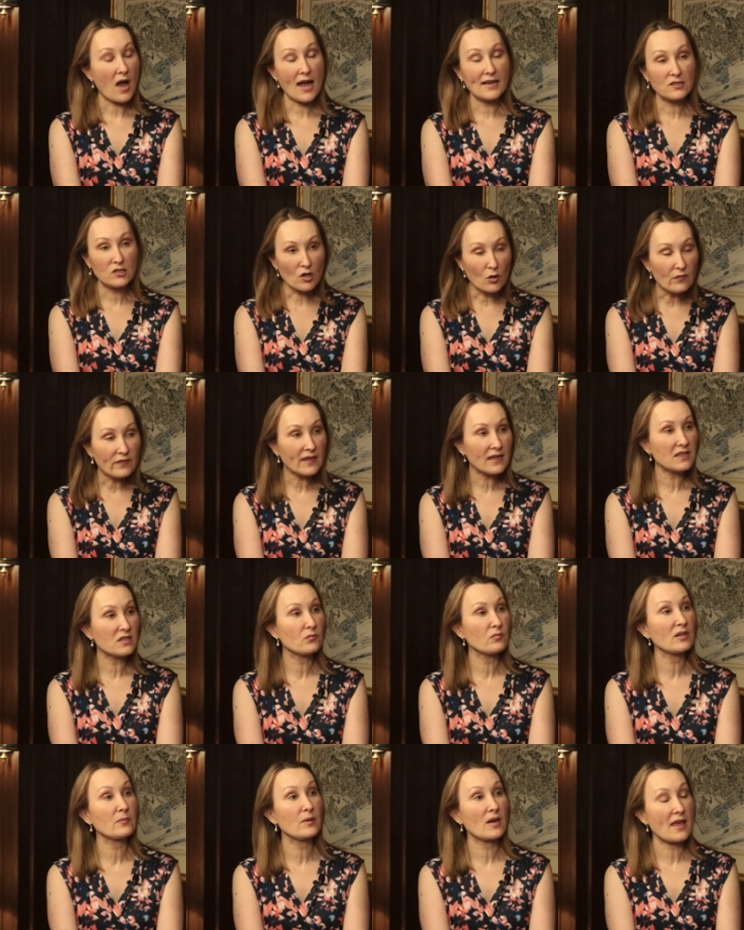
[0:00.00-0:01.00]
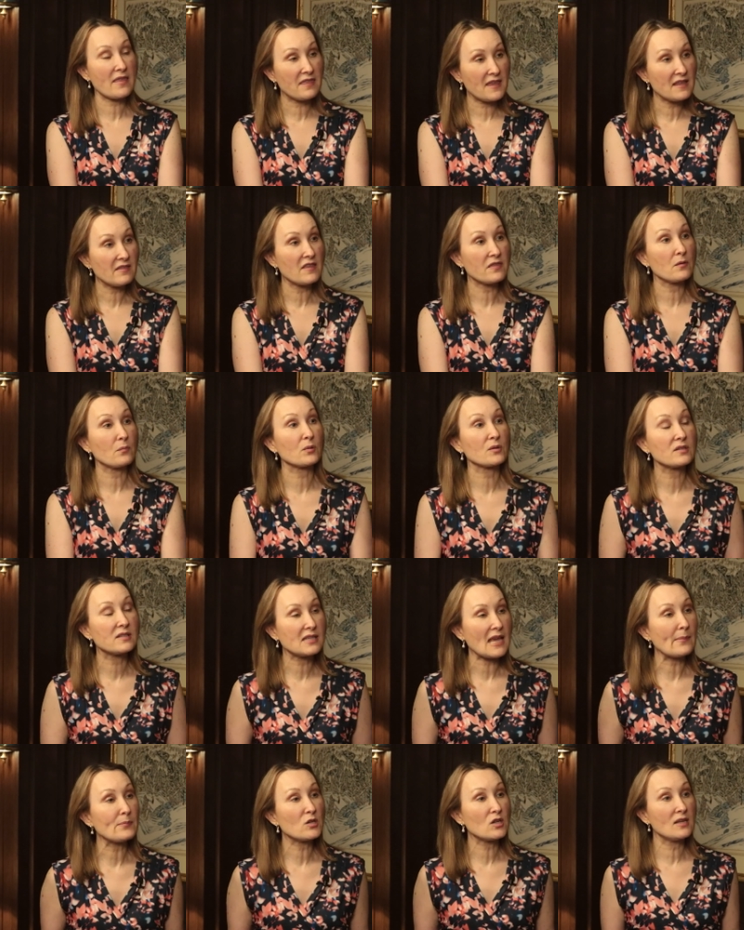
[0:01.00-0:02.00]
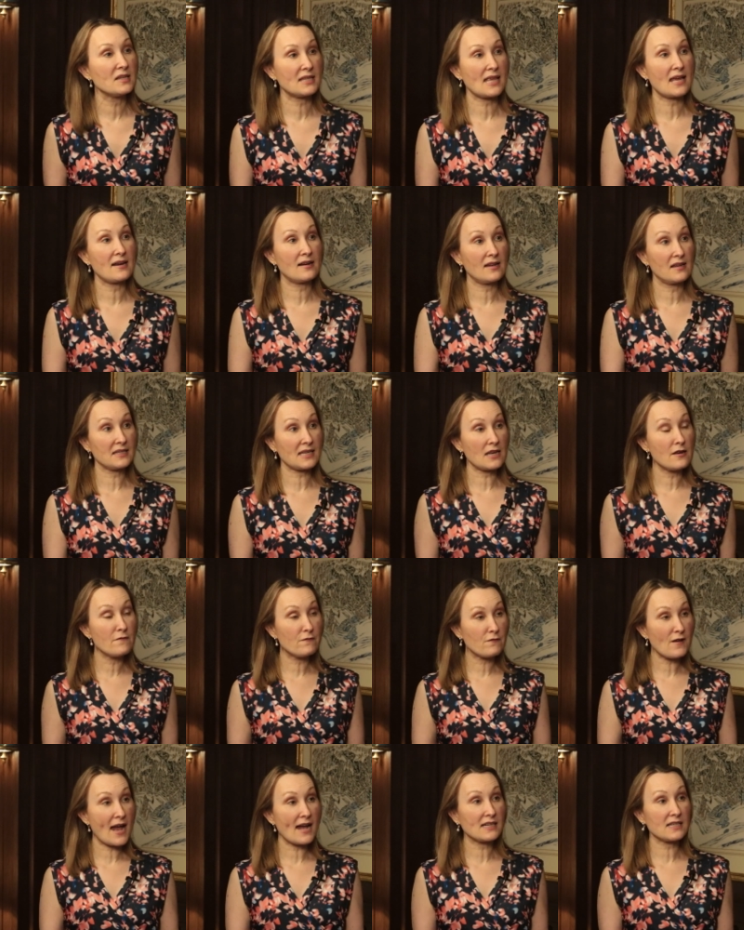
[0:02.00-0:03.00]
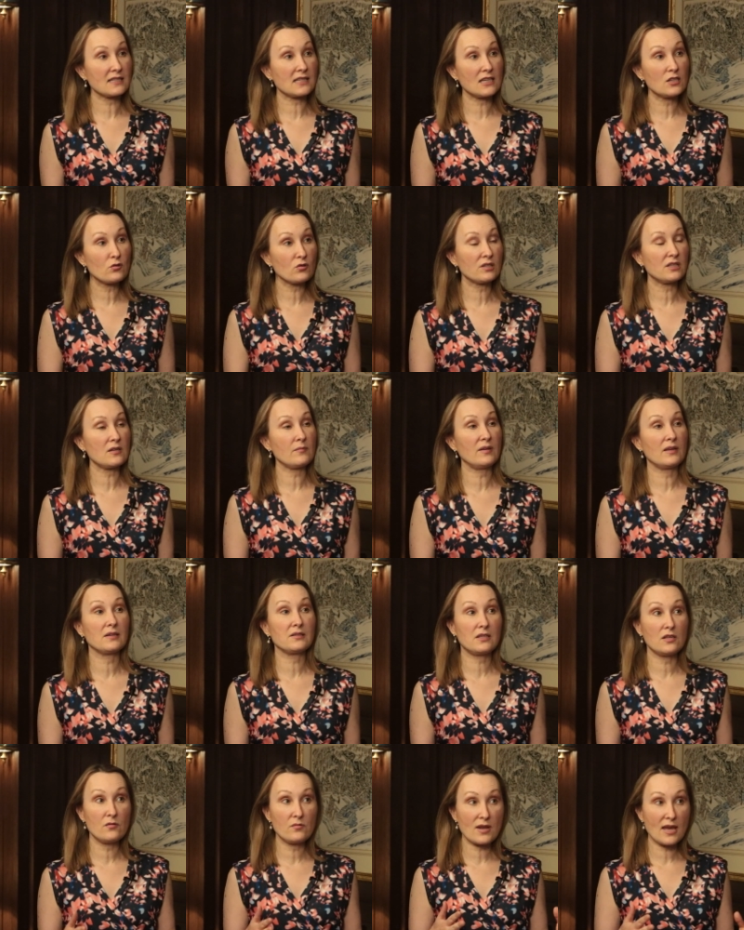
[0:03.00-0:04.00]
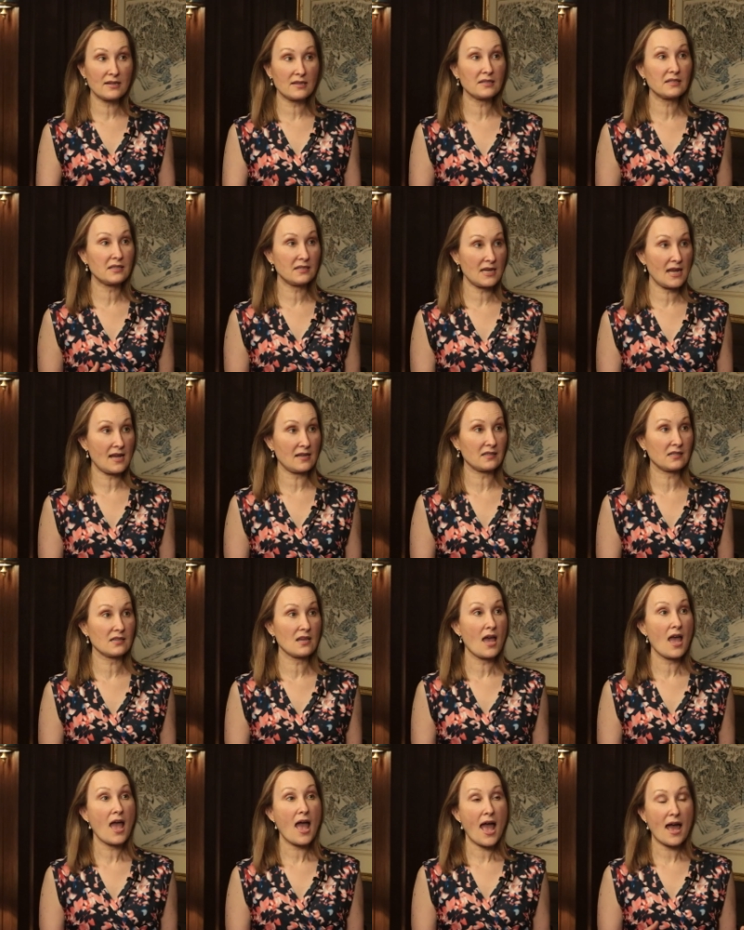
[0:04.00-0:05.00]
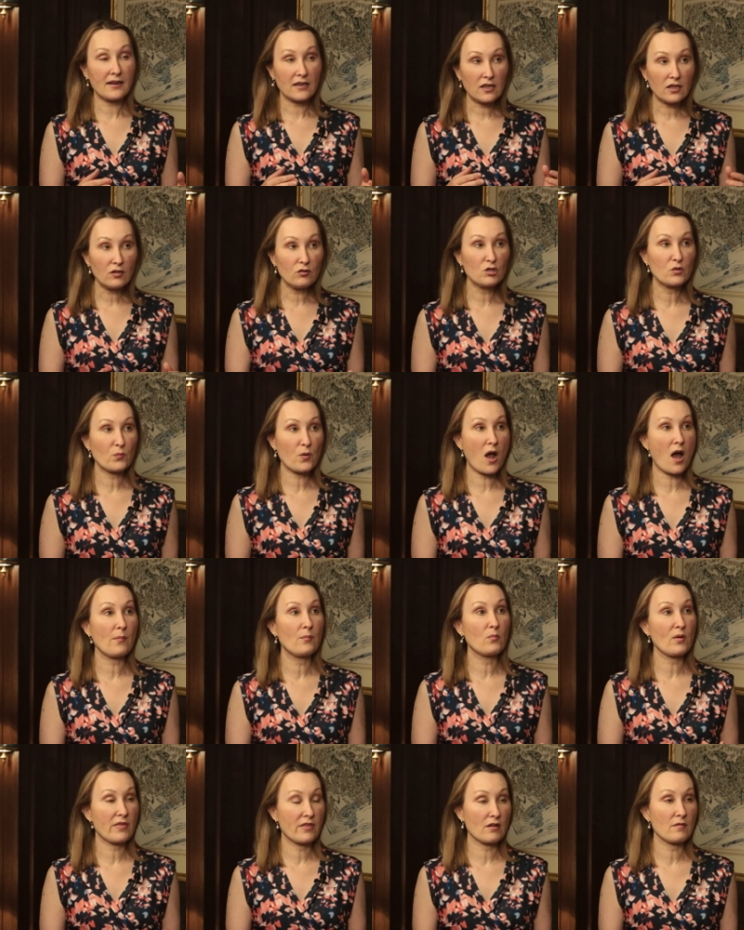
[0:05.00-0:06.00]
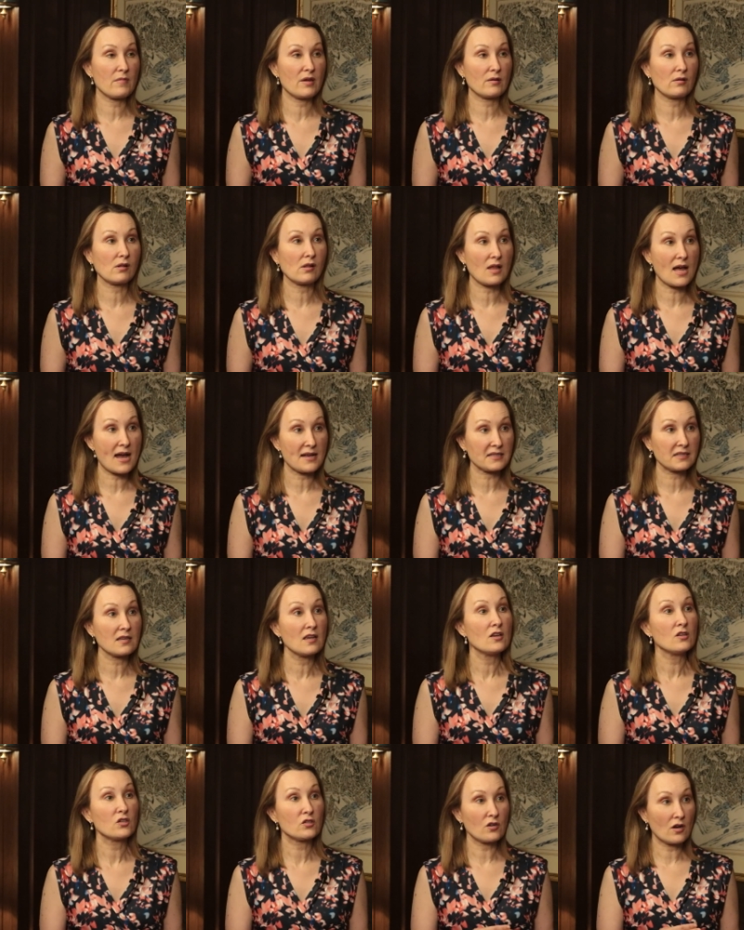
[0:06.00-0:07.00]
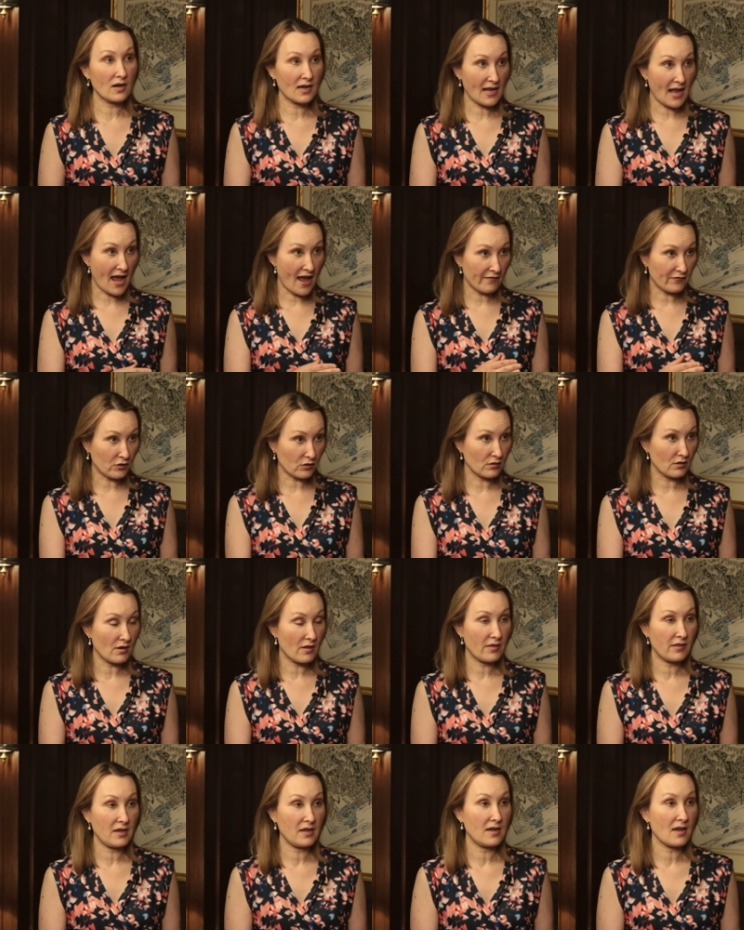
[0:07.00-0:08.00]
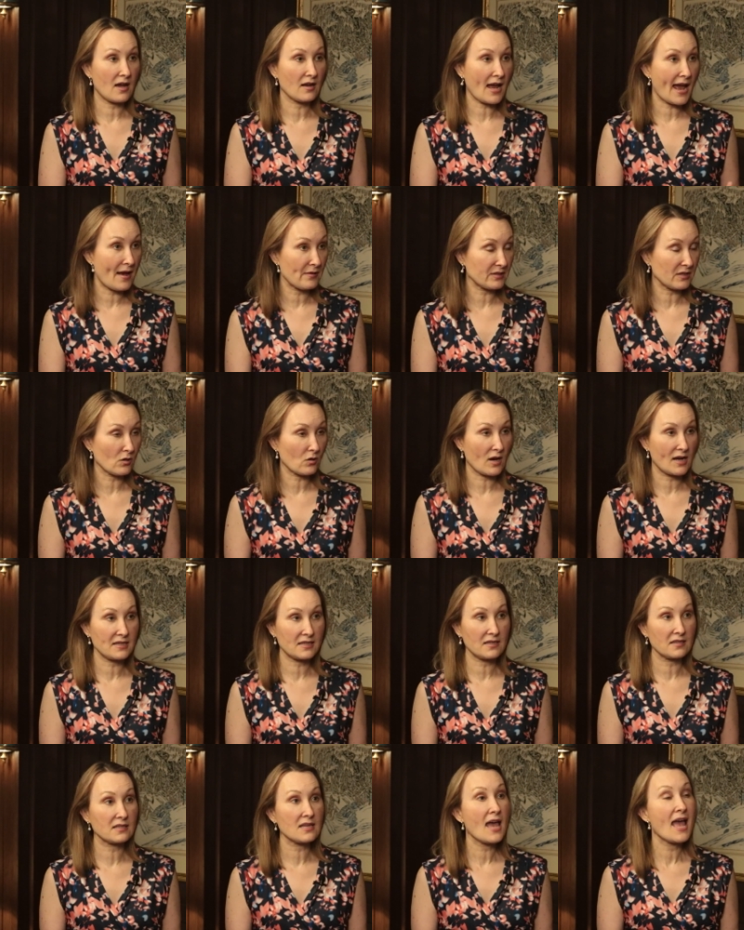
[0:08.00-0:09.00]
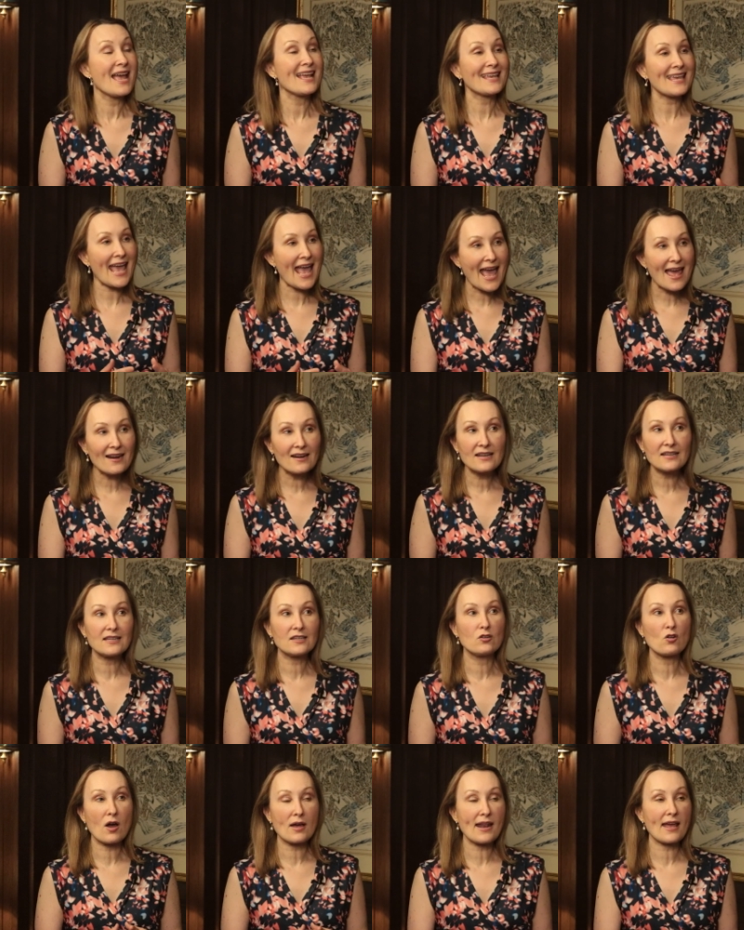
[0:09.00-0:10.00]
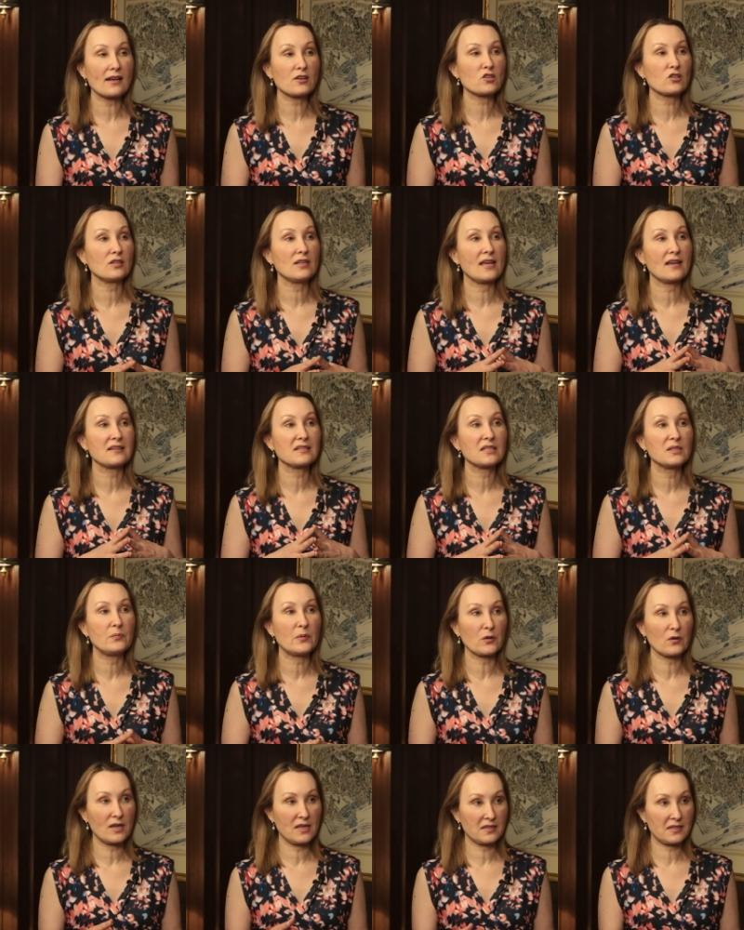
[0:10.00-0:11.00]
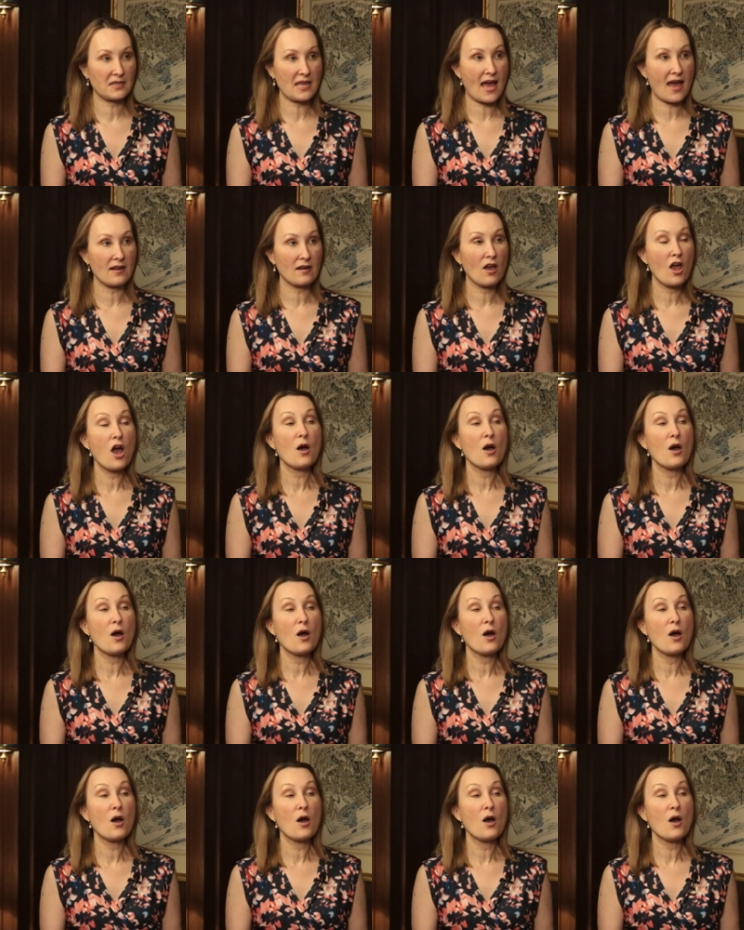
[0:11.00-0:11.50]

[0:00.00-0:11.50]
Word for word: I don't think it's rigged, but I think that the perception is that it is. And in fact, it's interesting because the United States had a huge problem with their middle class starting after the uh, housing crisis. Canada did not actually experience that.